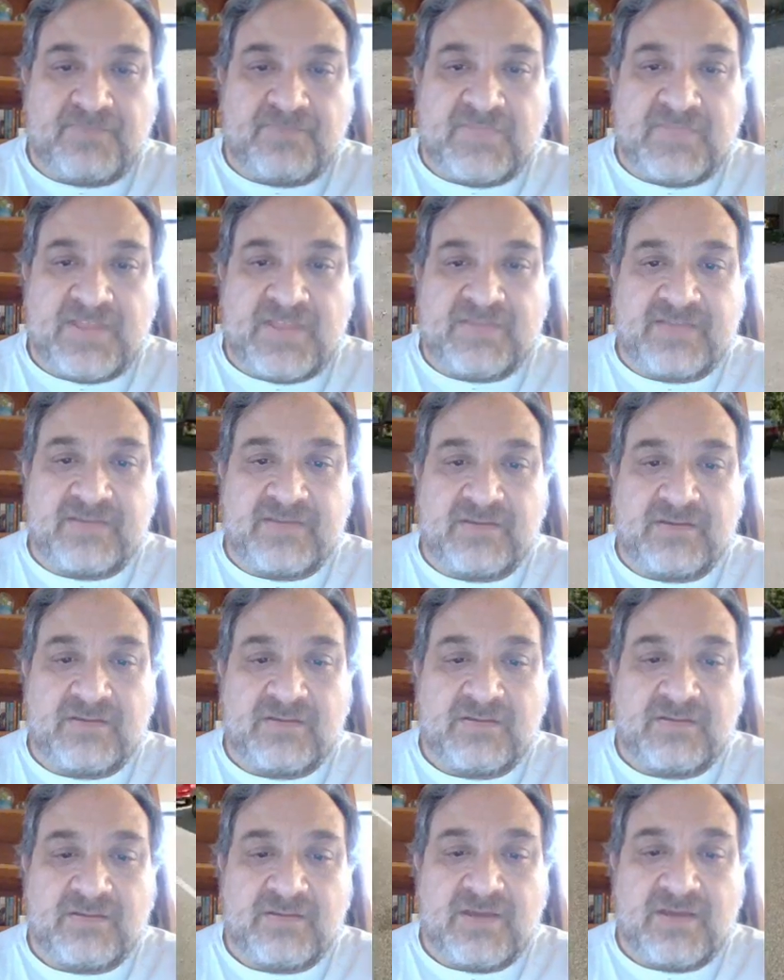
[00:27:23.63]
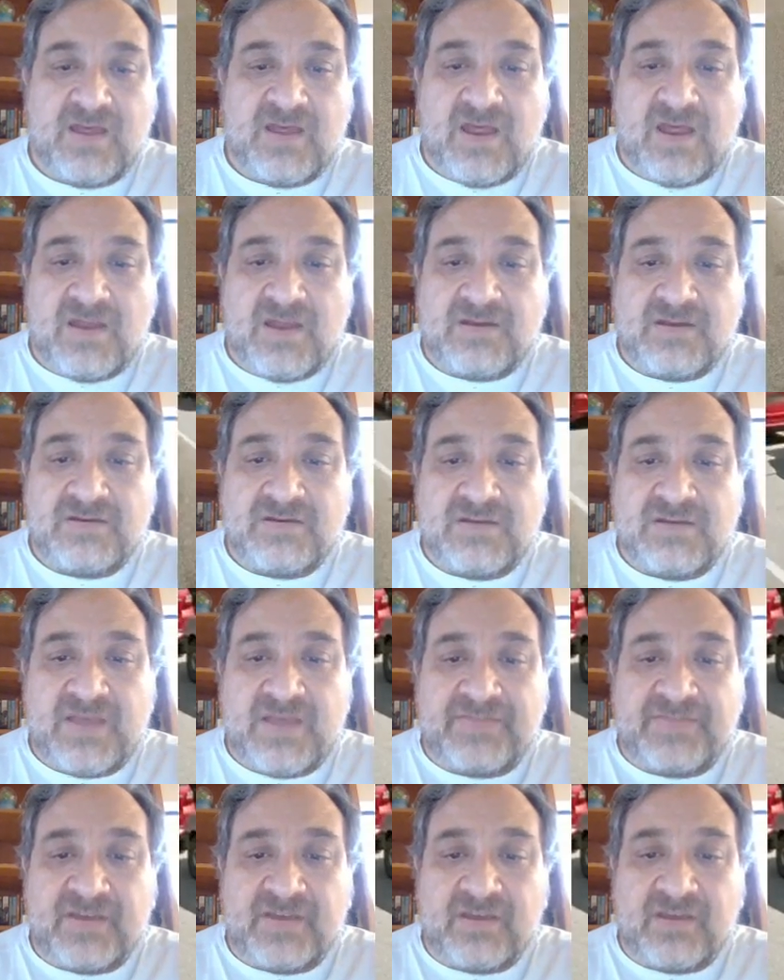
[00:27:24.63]
Nothing.
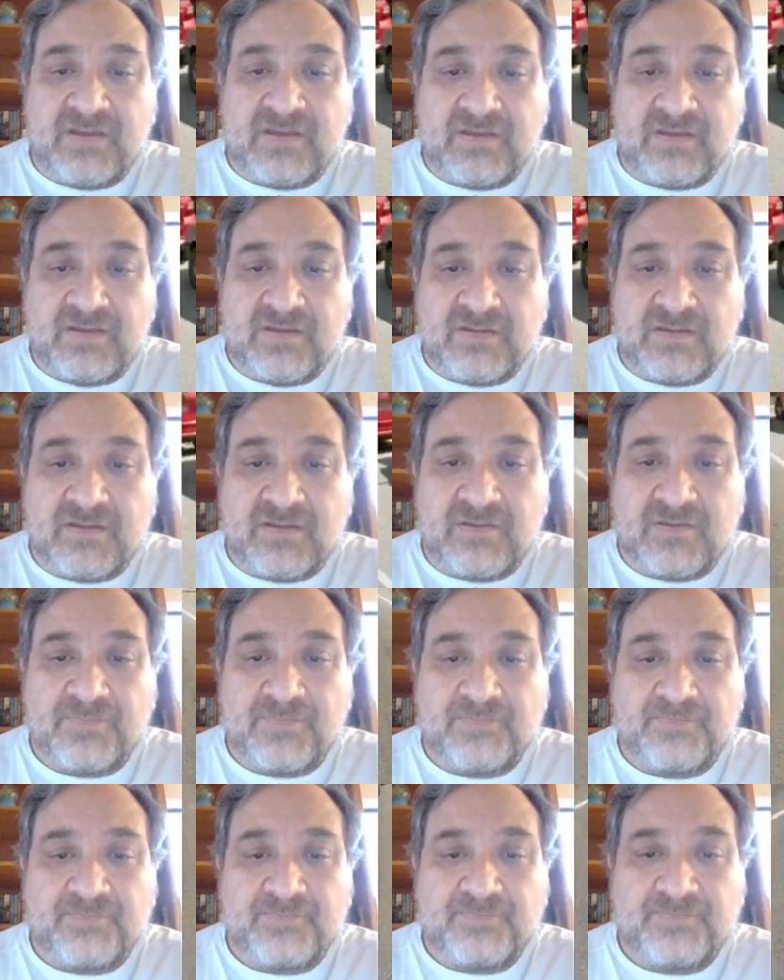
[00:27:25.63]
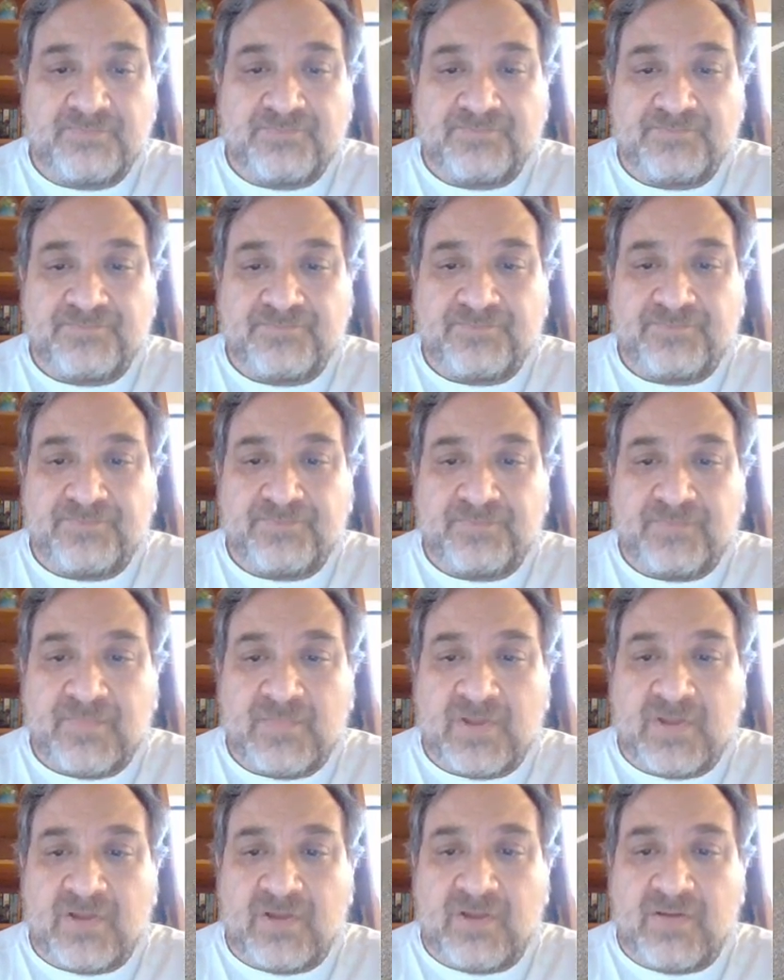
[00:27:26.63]
Nothing.
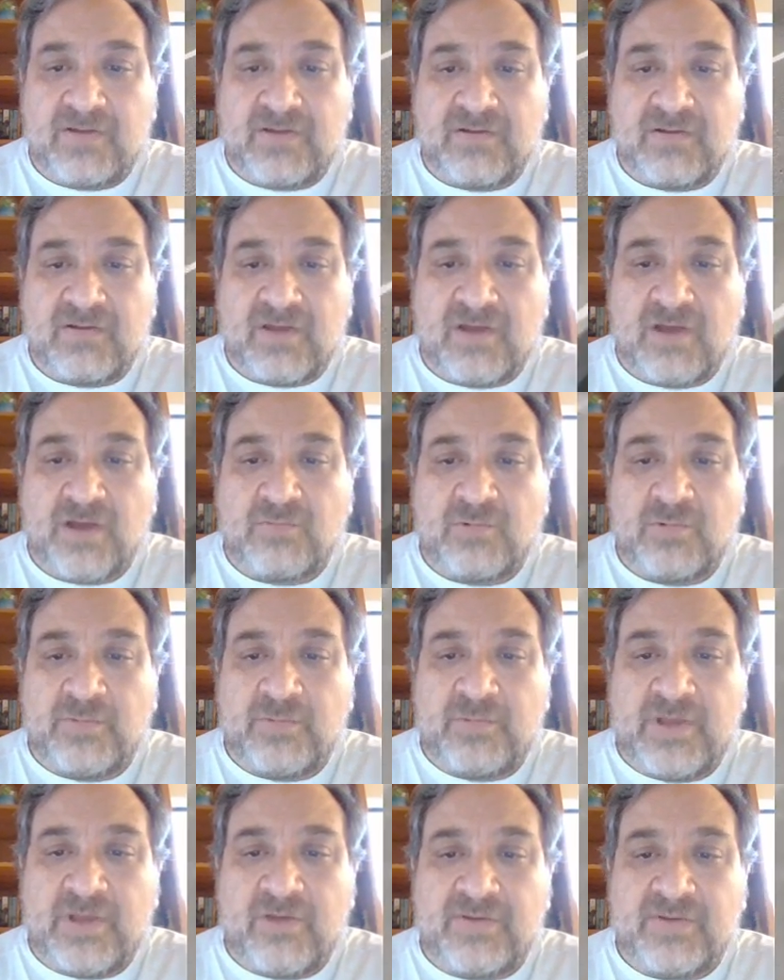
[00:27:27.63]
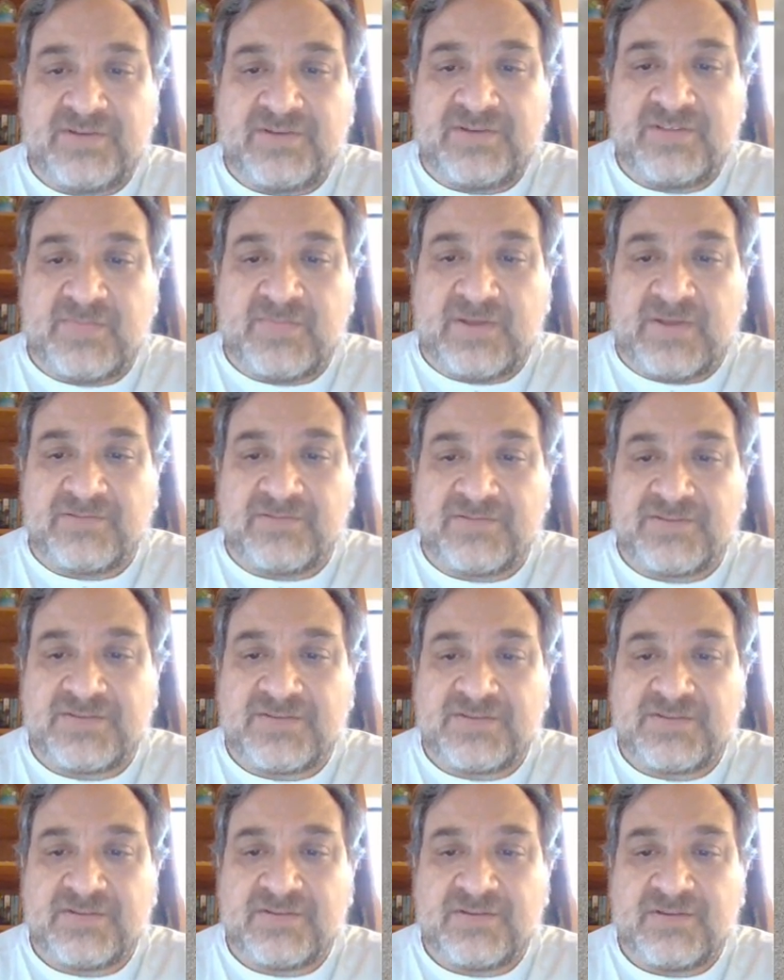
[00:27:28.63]
All right, onward we go into the
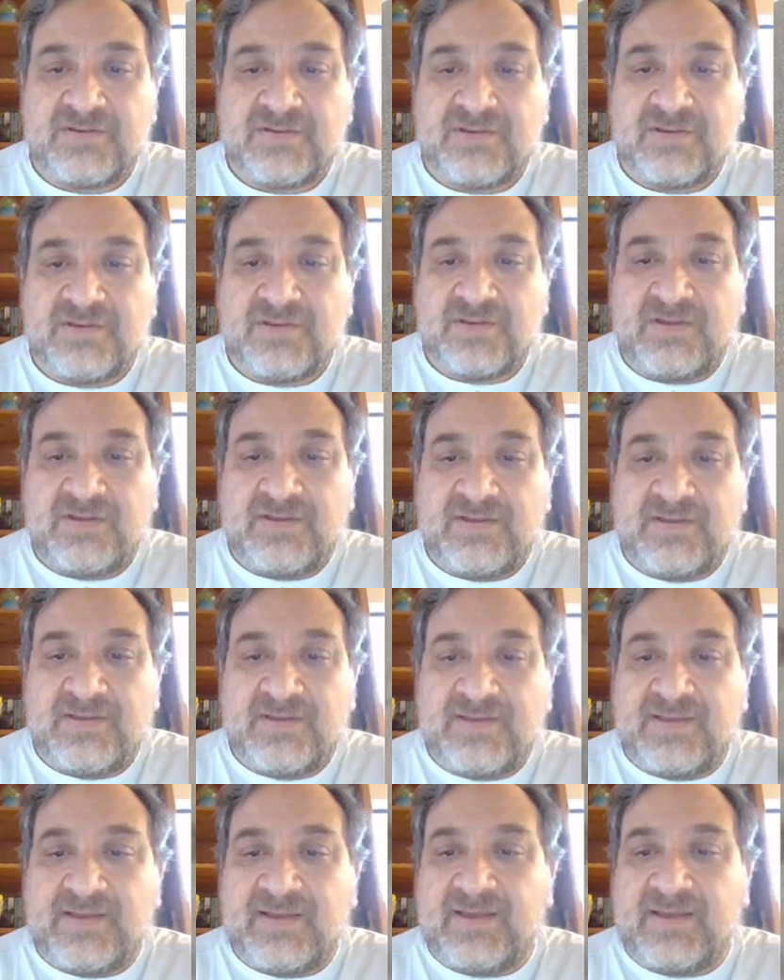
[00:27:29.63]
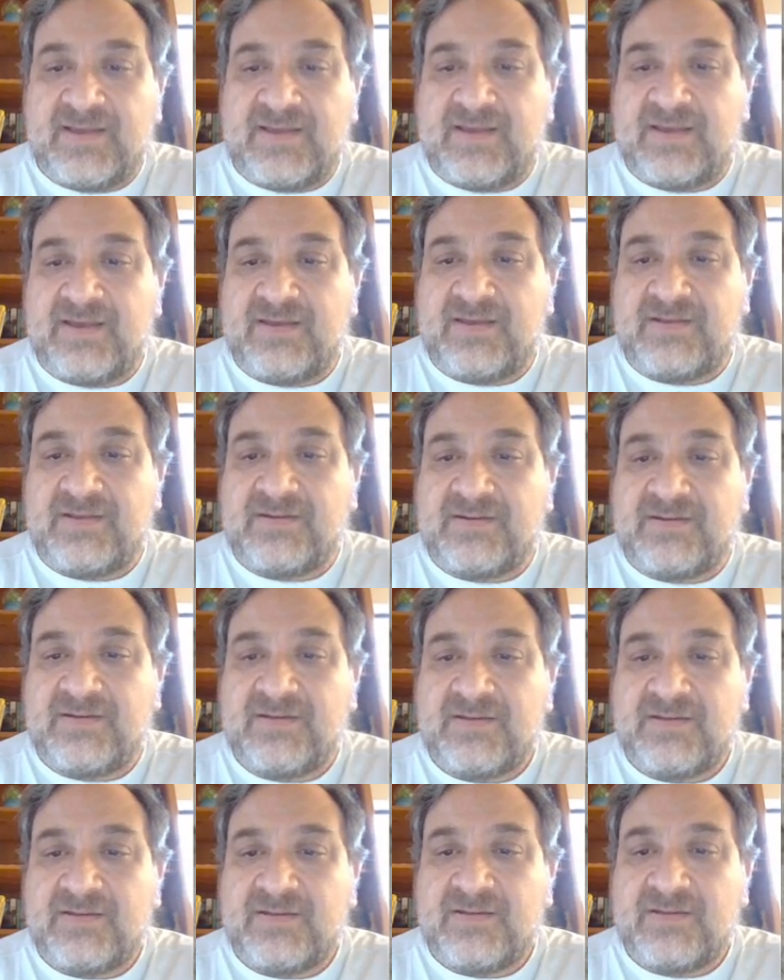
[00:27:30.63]
mountains. And
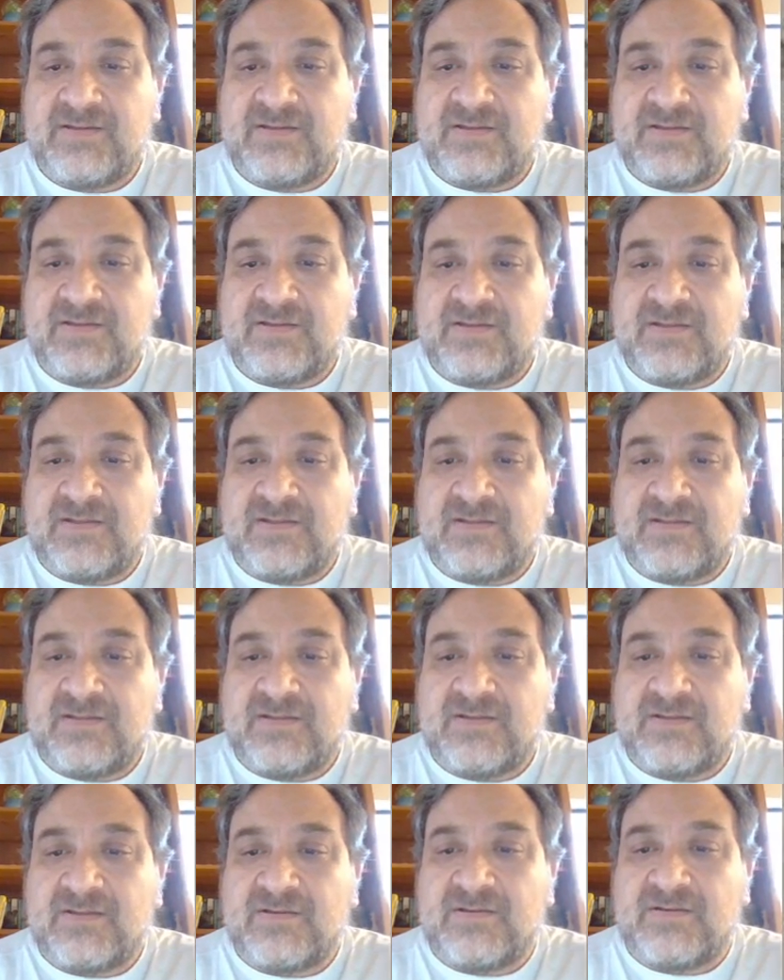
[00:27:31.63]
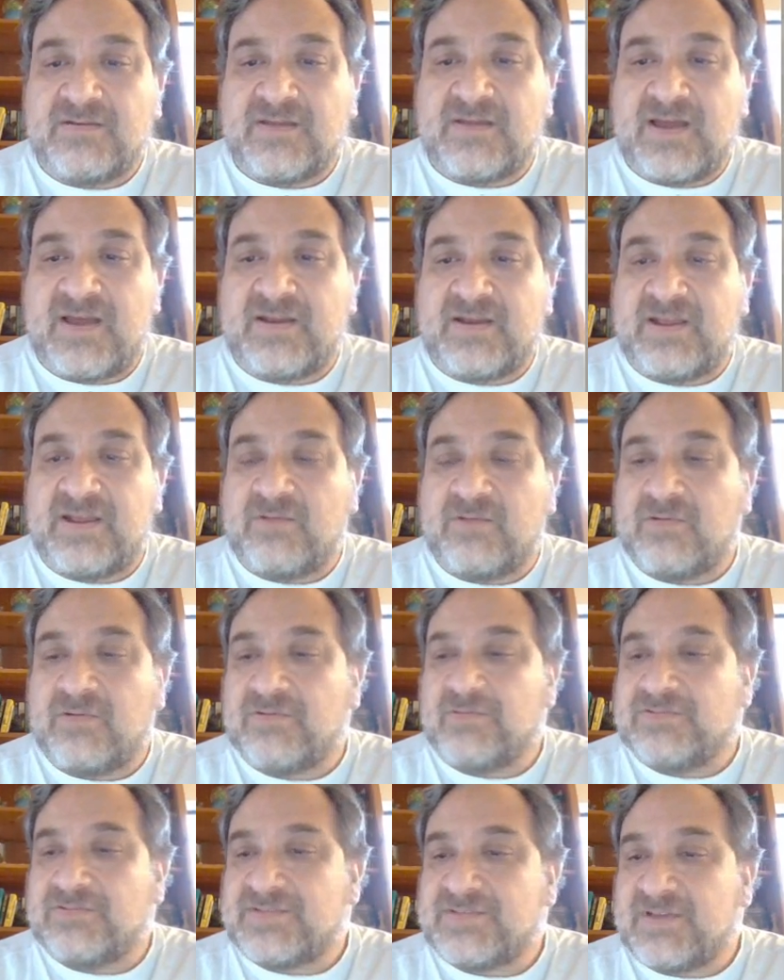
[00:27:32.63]
not a
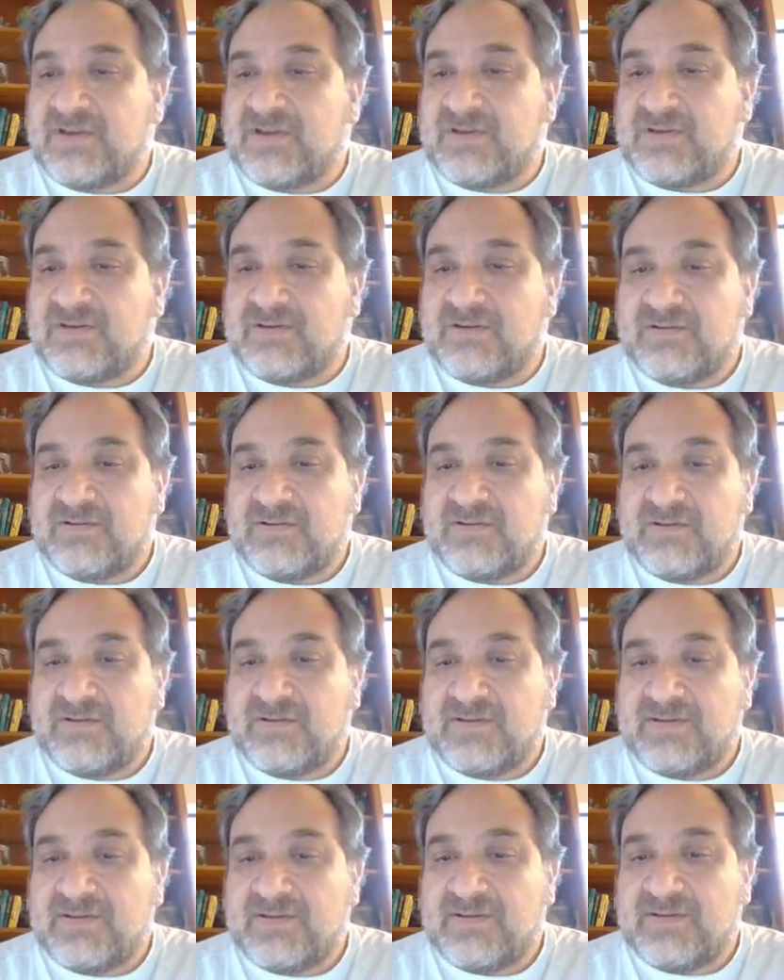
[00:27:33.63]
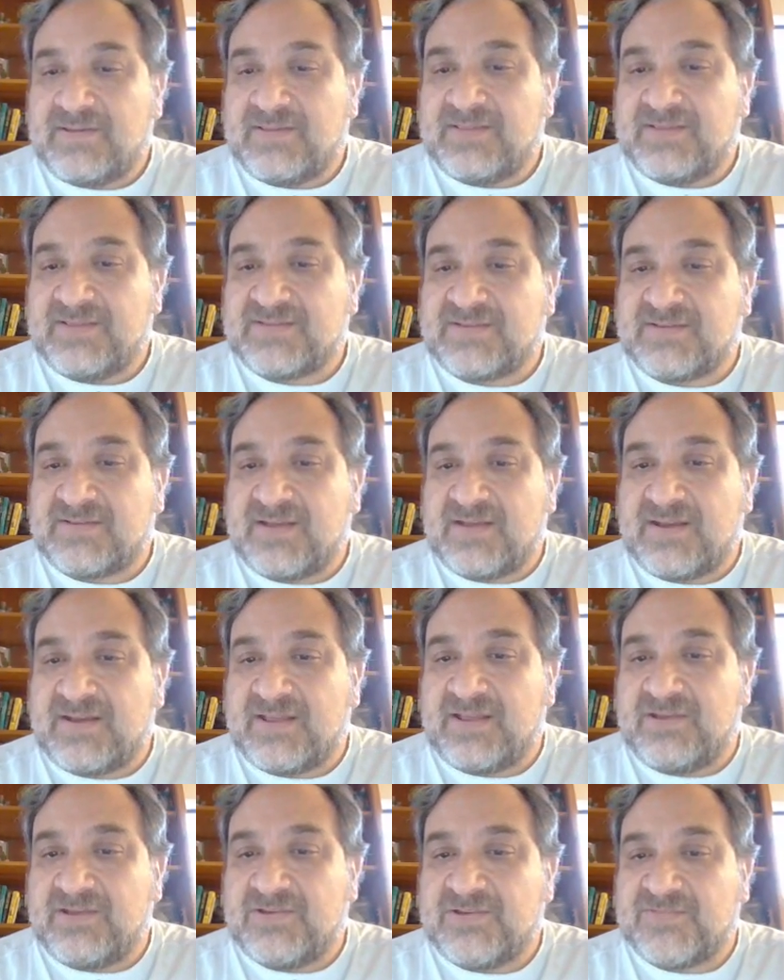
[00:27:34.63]
road sign. At least not
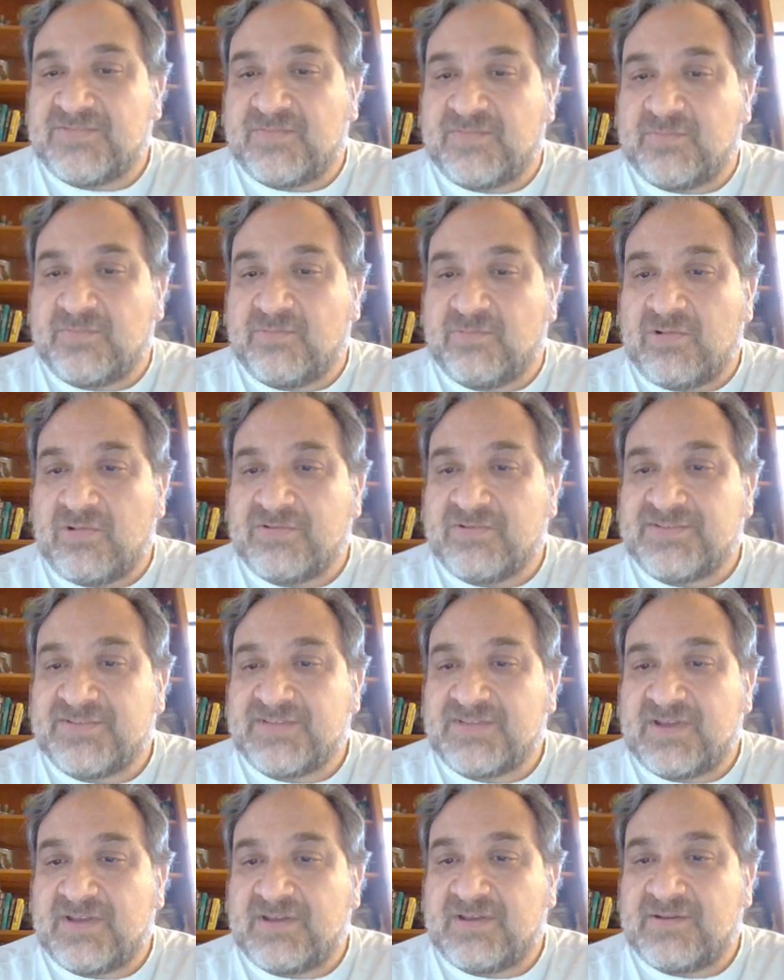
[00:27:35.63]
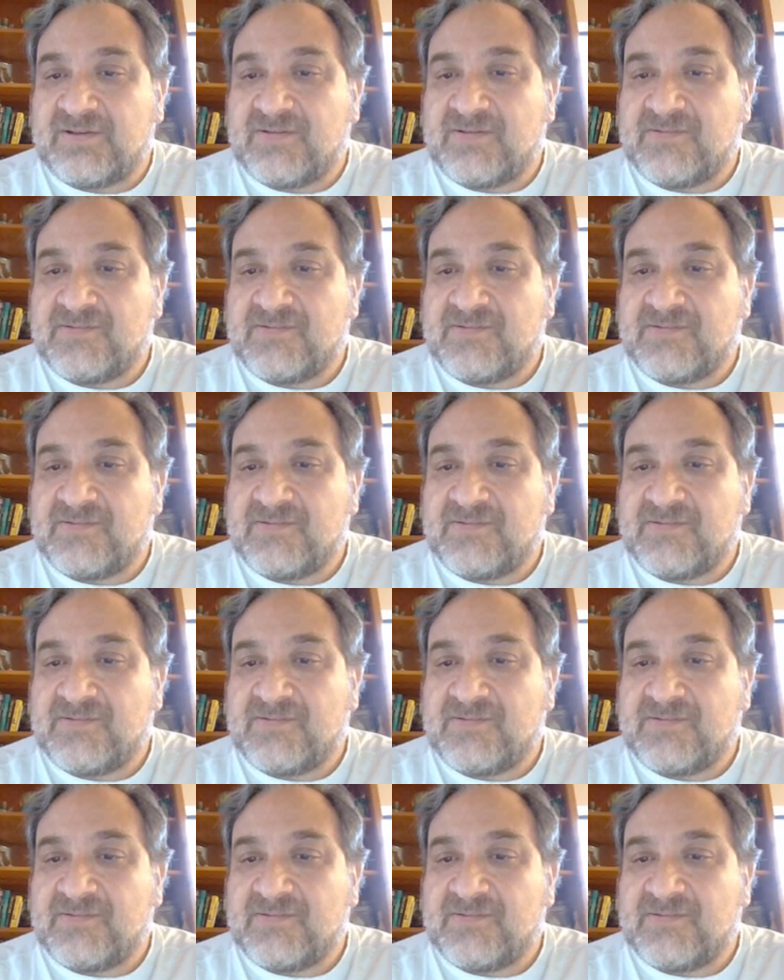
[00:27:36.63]
a useful road sign.